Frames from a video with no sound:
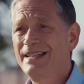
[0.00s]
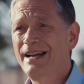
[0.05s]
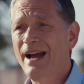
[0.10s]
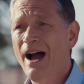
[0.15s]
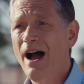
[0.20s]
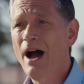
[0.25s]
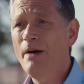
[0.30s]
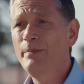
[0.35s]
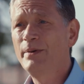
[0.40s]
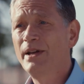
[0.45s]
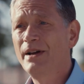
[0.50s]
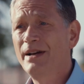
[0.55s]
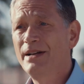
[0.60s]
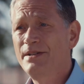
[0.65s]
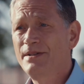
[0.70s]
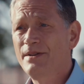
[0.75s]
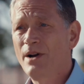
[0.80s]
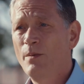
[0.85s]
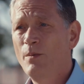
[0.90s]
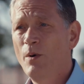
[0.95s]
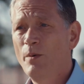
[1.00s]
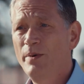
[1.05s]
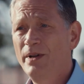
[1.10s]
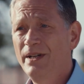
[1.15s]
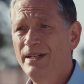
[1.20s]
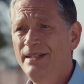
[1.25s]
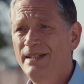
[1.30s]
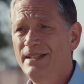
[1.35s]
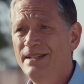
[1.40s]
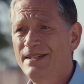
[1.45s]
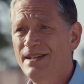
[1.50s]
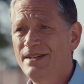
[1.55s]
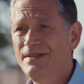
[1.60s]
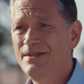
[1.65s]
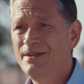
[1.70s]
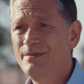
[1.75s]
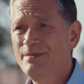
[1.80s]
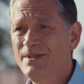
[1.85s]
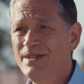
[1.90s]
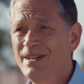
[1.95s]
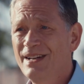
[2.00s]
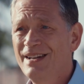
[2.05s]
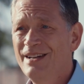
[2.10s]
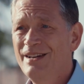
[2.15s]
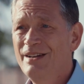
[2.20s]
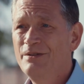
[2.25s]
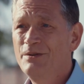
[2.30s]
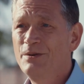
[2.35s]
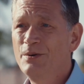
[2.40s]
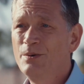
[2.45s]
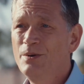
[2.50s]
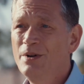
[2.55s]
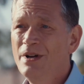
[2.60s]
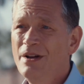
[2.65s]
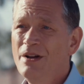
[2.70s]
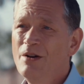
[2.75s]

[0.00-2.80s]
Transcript: decarbonize our mobility systems, to